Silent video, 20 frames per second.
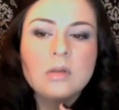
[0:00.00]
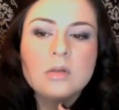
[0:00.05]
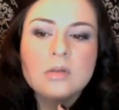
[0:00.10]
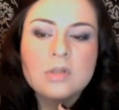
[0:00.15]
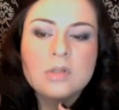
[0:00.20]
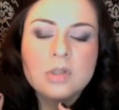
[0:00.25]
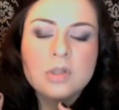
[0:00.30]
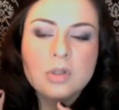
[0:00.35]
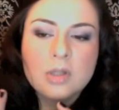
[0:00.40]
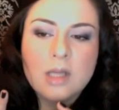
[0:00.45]

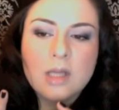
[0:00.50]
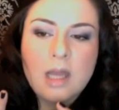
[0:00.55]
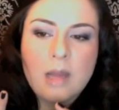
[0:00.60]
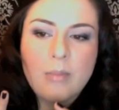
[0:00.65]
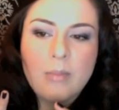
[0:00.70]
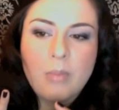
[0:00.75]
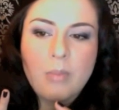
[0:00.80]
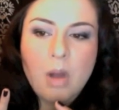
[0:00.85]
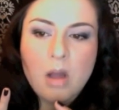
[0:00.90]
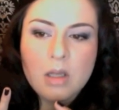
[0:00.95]
took a
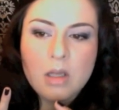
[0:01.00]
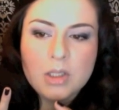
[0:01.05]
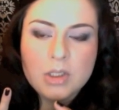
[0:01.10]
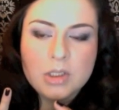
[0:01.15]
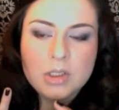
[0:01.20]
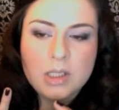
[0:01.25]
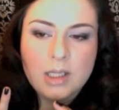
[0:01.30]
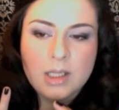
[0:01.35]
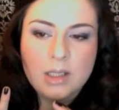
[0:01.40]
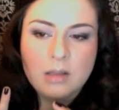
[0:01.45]

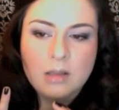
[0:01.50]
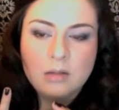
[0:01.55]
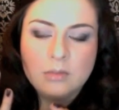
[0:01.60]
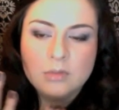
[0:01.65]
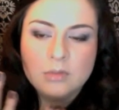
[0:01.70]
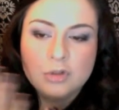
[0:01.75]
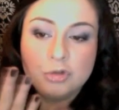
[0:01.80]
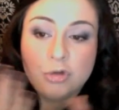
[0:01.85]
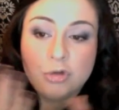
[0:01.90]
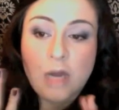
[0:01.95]
polished nail,
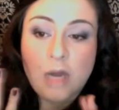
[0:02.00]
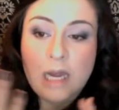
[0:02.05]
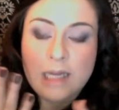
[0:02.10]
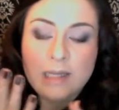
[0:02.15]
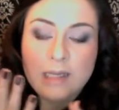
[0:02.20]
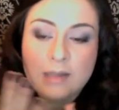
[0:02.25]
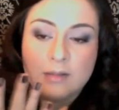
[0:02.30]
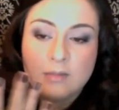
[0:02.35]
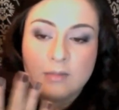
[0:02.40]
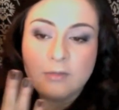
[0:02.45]
dry
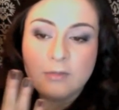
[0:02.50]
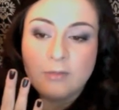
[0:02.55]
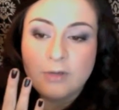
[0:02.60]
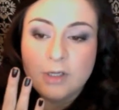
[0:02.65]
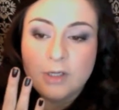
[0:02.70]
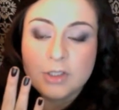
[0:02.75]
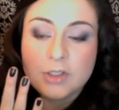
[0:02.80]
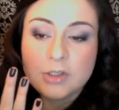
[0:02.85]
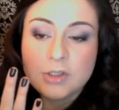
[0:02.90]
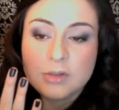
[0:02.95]
and
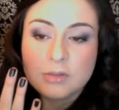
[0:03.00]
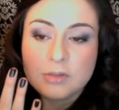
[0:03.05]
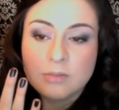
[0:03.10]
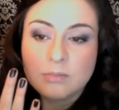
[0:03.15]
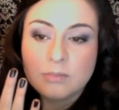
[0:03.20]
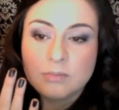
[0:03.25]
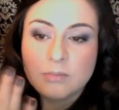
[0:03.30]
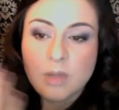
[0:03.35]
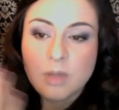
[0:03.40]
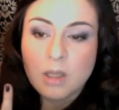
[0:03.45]
finished
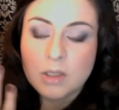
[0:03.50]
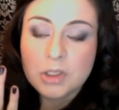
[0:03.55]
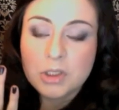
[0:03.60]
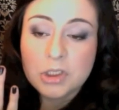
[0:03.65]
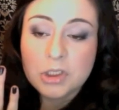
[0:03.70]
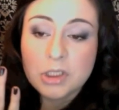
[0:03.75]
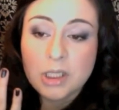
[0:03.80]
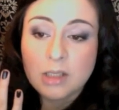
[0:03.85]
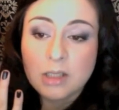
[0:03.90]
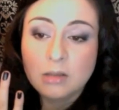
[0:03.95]

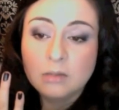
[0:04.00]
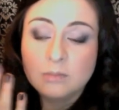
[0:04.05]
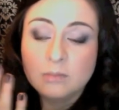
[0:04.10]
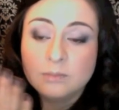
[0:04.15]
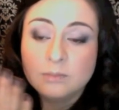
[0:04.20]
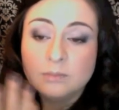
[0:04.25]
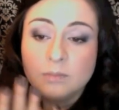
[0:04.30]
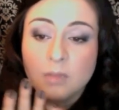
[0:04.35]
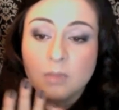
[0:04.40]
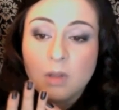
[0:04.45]
polished nail
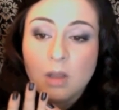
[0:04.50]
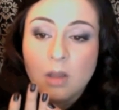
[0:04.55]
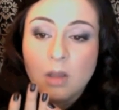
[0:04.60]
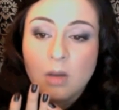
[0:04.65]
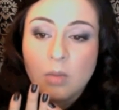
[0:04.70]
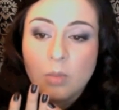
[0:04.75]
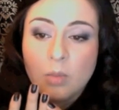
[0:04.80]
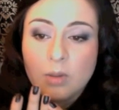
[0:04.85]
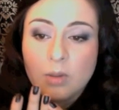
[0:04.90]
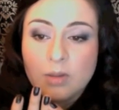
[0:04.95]

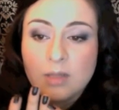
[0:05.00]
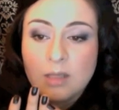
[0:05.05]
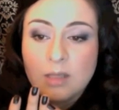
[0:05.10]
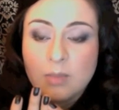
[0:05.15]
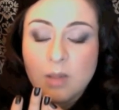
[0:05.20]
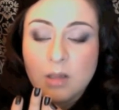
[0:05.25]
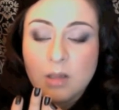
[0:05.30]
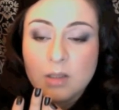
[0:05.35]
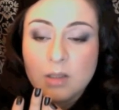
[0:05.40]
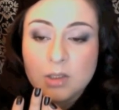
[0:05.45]
with nail
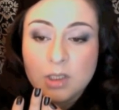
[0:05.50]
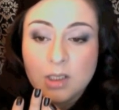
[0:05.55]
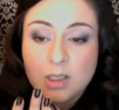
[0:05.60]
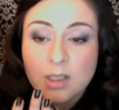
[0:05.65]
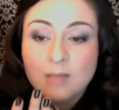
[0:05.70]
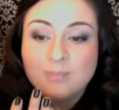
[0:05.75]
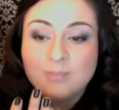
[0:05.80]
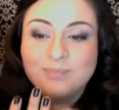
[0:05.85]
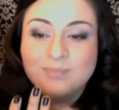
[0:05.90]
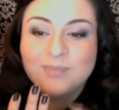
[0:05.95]
polish on
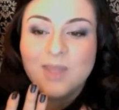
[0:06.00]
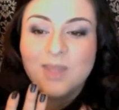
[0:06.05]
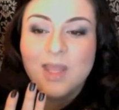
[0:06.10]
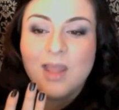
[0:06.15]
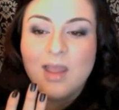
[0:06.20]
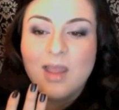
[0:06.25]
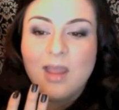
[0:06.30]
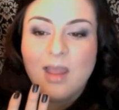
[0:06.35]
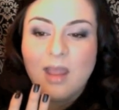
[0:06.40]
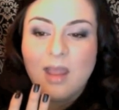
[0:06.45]
it,
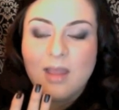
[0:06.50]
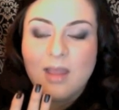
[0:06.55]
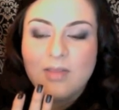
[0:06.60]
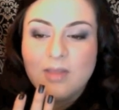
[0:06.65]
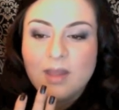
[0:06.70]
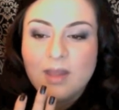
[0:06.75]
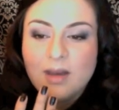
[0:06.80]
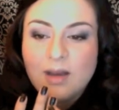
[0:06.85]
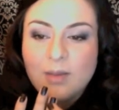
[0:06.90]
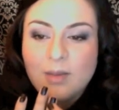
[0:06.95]
and
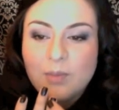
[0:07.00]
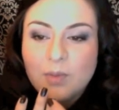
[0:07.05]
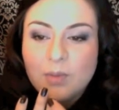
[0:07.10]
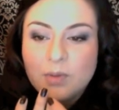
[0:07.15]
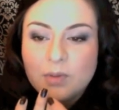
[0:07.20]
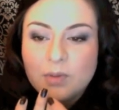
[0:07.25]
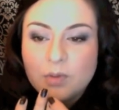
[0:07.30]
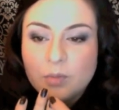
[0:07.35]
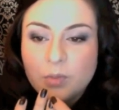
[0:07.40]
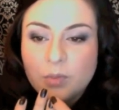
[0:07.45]
then
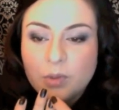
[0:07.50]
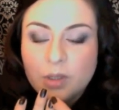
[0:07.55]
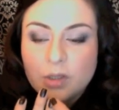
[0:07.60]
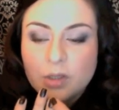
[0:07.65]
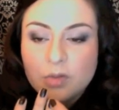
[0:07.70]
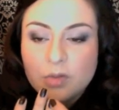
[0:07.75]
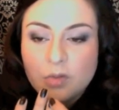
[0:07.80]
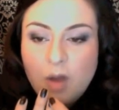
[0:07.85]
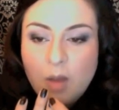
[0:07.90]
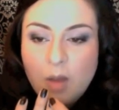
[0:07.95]
you put a
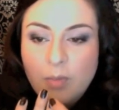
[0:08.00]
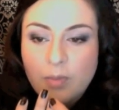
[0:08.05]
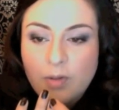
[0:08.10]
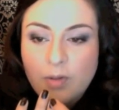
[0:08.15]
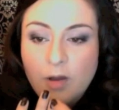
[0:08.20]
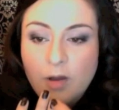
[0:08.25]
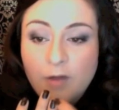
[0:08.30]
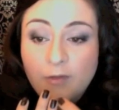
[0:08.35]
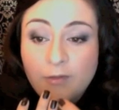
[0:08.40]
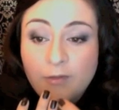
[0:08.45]
drop
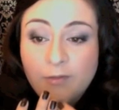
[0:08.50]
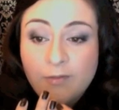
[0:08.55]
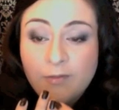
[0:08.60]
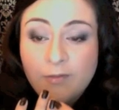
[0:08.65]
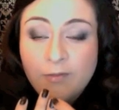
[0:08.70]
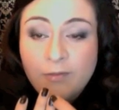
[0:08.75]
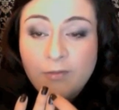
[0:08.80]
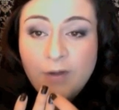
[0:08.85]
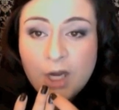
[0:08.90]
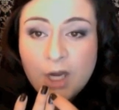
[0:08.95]
of
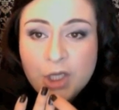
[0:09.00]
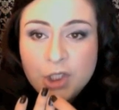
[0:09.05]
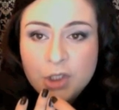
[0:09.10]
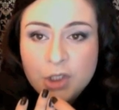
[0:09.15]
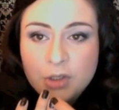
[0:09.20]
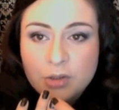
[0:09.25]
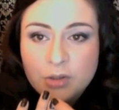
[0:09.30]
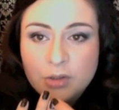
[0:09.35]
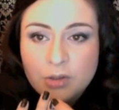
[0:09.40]
fresh